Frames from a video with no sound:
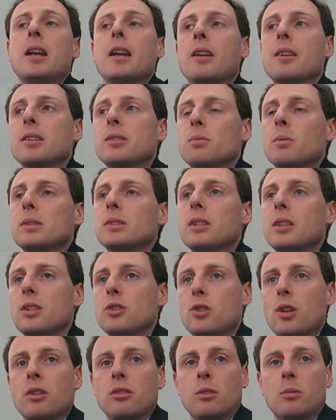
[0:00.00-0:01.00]
Now, this wasn't a
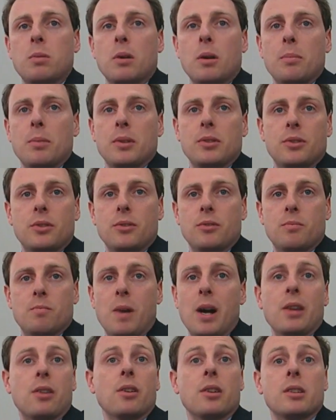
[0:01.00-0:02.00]
general purpose,
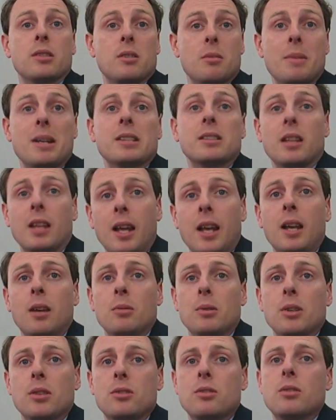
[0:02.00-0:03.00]
Python is the best
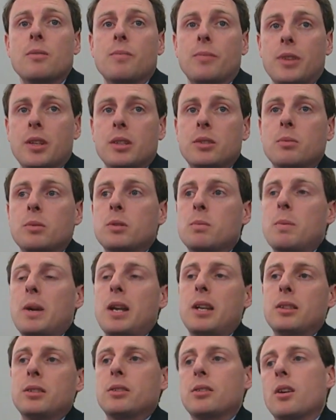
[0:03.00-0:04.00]
language. Yeah. This was
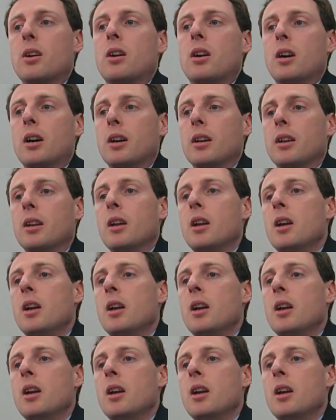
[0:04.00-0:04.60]
based on